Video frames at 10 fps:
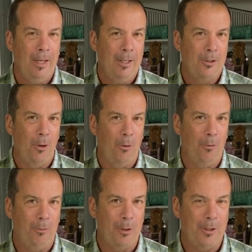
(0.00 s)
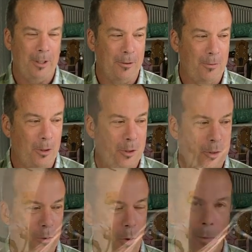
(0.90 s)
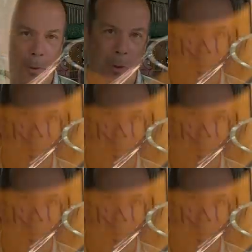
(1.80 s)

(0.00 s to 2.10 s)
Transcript: So first things first, you open your